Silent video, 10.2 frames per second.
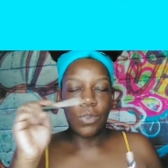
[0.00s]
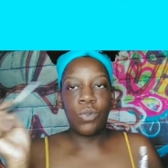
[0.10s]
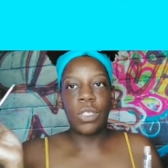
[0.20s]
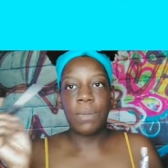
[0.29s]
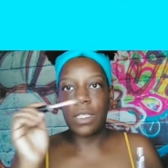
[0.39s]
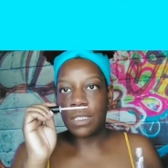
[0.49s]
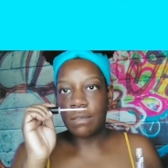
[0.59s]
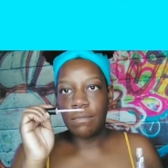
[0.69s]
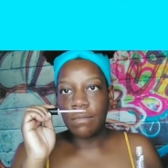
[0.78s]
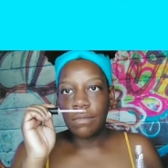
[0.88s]
Ooh, it smells,
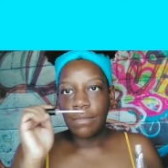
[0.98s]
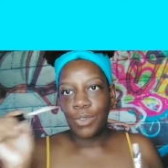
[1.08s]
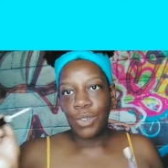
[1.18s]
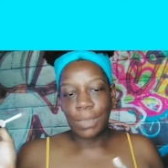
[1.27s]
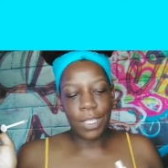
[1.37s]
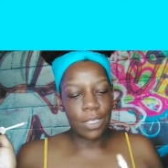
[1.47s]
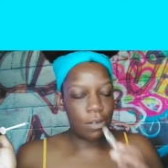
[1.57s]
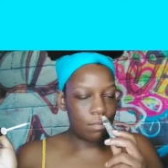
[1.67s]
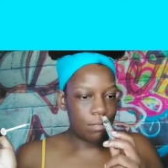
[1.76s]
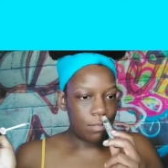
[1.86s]
ooh, it smells
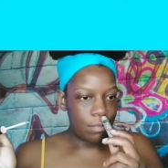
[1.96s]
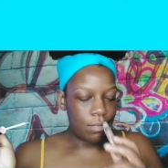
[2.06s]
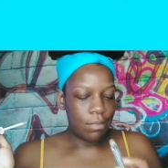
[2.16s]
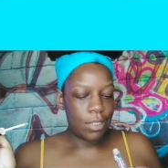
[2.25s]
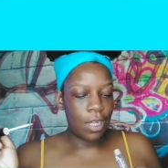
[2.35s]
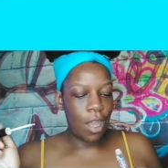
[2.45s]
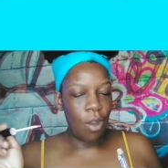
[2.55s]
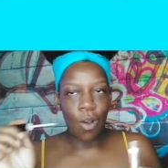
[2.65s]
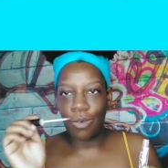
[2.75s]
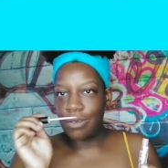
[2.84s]
so
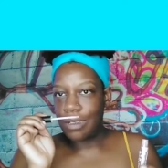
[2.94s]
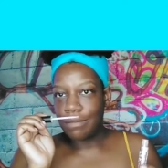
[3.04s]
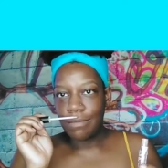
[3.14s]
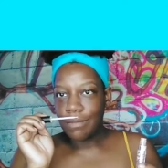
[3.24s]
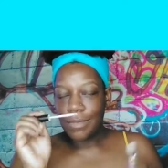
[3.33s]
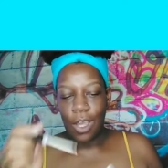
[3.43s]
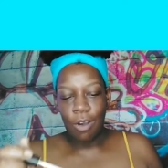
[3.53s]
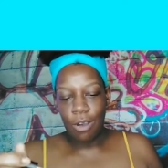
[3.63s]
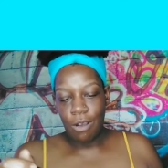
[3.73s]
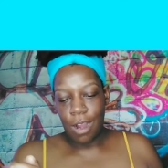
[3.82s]
cocoa.
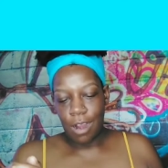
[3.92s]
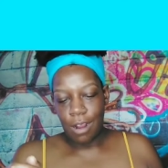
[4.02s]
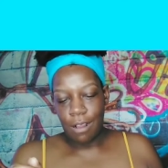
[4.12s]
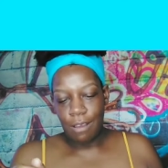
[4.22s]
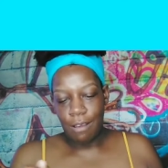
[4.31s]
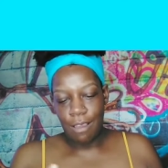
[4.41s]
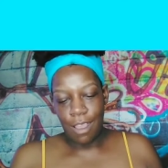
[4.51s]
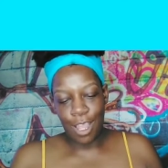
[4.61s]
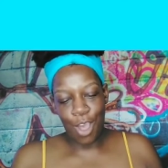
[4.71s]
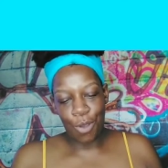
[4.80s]
Cocoa girl,
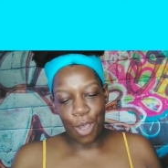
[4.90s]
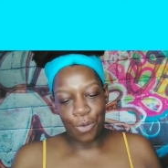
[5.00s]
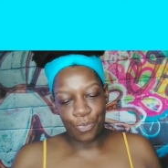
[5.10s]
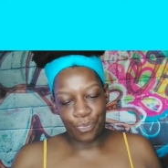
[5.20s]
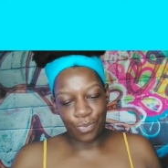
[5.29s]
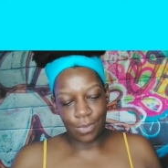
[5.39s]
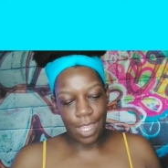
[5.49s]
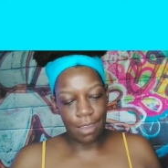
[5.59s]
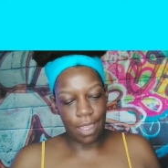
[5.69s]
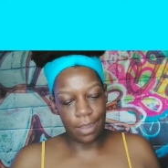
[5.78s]
cocoa.
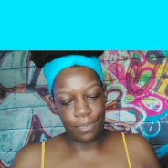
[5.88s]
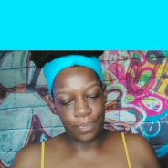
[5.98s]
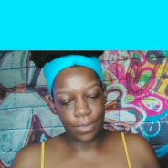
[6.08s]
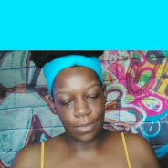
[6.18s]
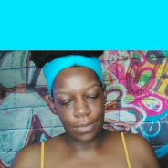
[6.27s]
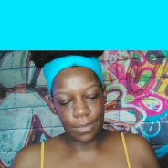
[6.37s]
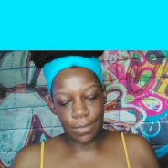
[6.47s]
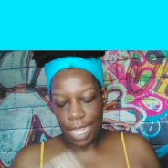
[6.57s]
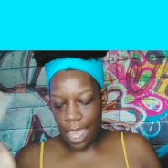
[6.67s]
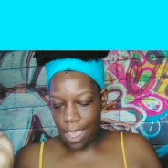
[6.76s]
Oh yeah.
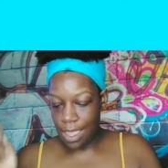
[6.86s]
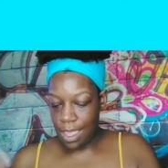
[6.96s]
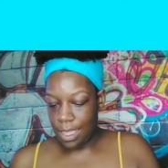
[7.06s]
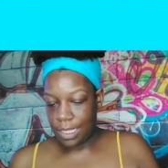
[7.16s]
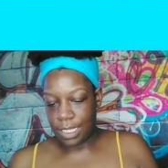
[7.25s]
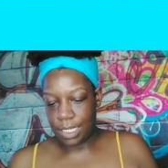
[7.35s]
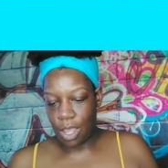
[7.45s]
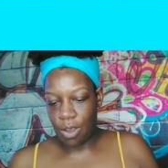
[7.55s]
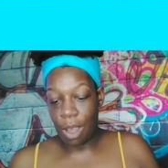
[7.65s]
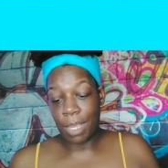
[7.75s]
Okay,
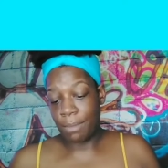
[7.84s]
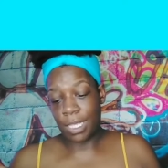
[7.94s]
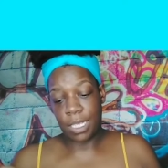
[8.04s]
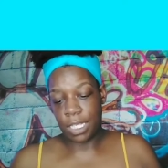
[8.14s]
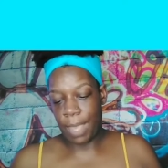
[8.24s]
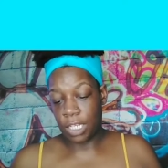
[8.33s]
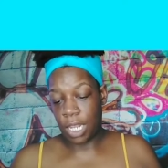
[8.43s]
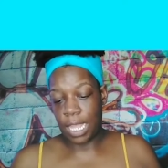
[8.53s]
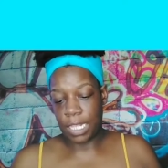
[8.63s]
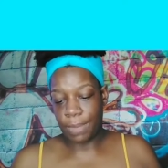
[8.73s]
so I'm gonna keep this in this package.
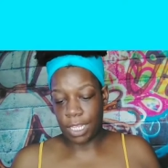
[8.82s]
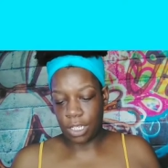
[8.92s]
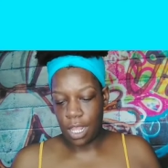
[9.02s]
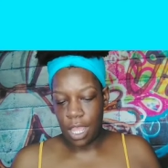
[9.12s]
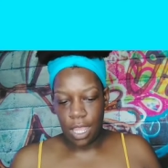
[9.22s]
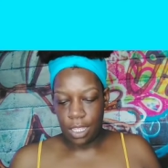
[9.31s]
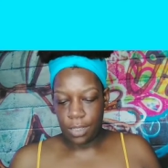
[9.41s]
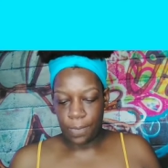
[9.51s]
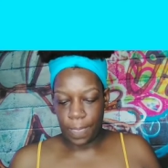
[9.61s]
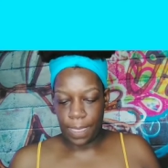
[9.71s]
I don't like this package.
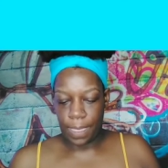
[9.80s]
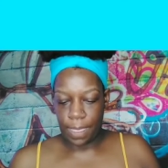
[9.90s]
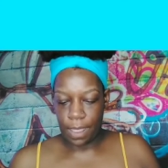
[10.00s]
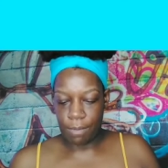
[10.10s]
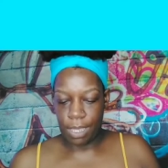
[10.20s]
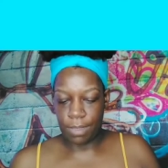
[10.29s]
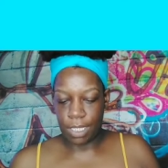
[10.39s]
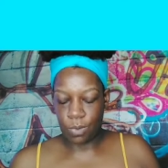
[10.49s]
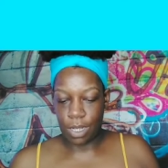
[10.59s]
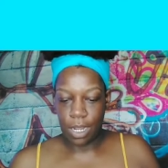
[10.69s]
Keep
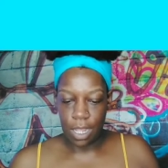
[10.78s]
this one.